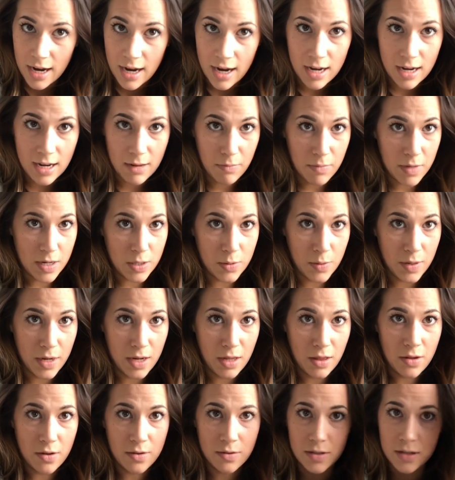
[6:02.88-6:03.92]
and in
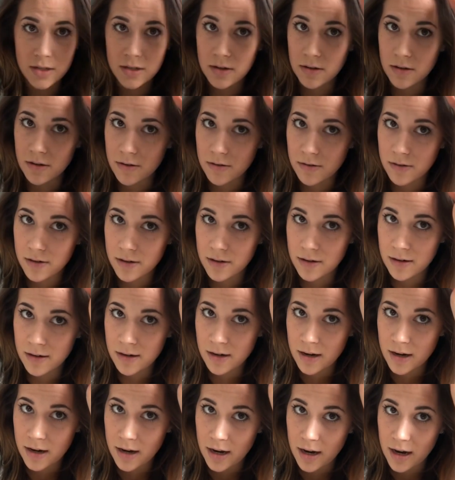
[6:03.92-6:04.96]
between those two
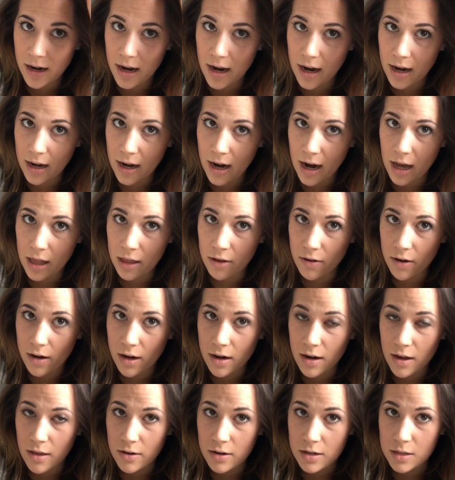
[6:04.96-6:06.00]
and gathering
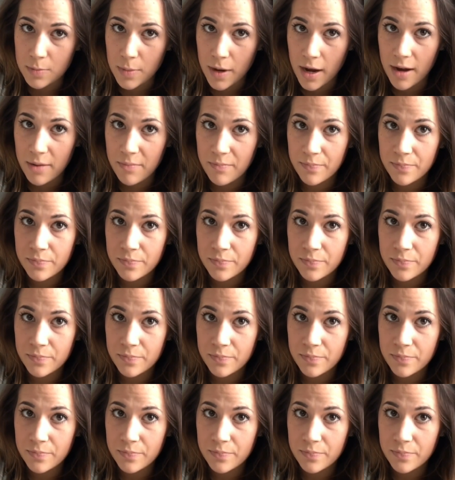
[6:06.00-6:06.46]
another spot.